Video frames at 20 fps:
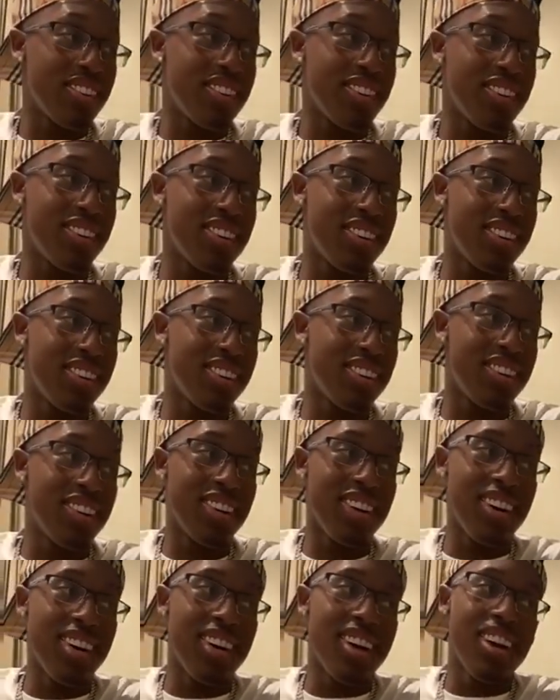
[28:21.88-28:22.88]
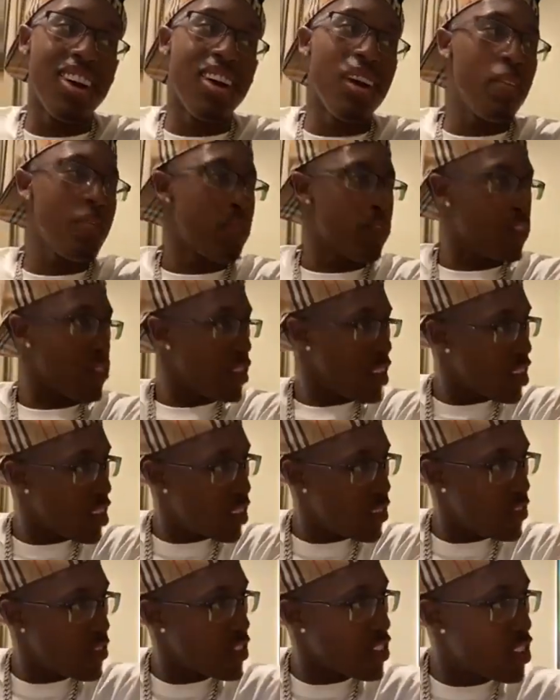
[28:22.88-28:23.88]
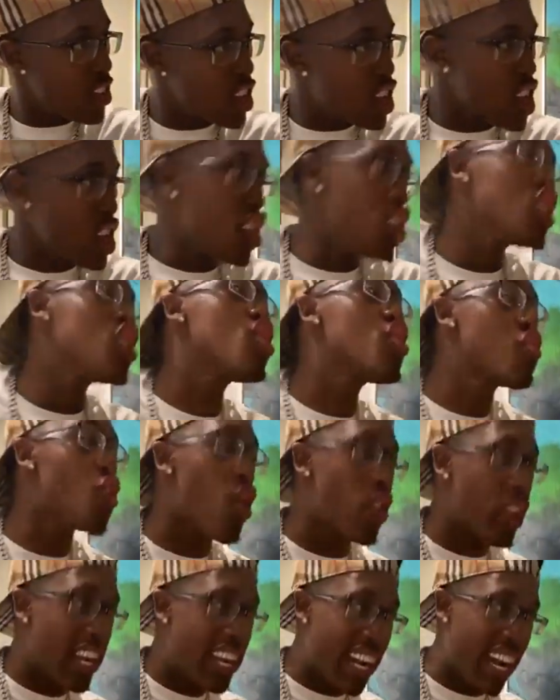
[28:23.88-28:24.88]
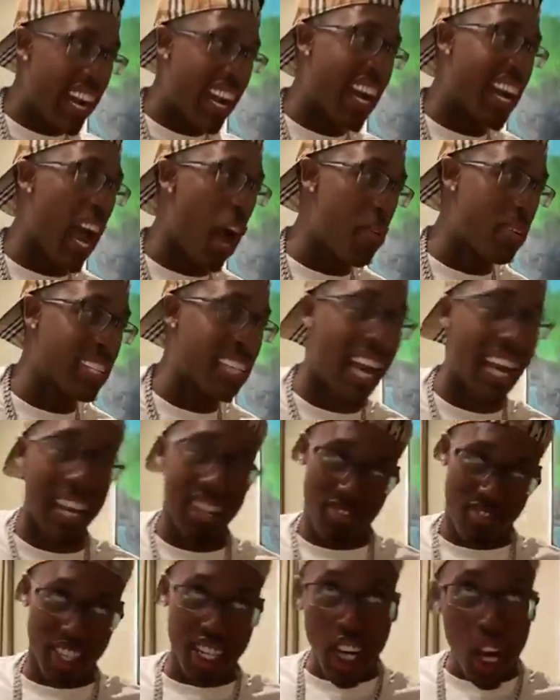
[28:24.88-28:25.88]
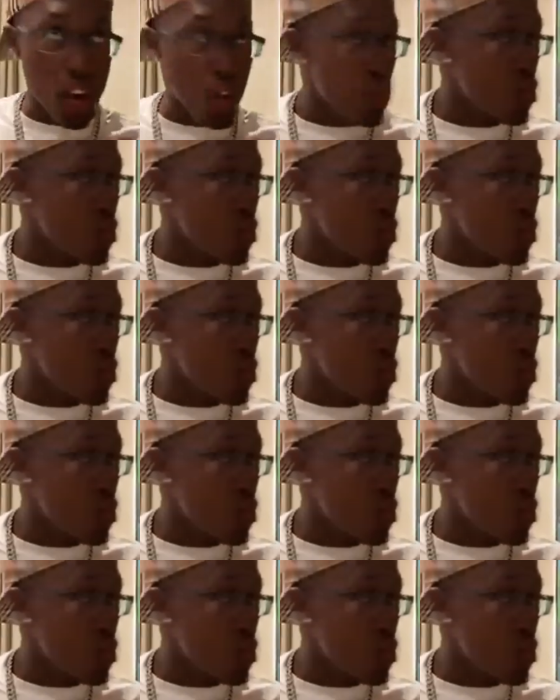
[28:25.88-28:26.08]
What I did? You rolled it like a coward socket. Like no,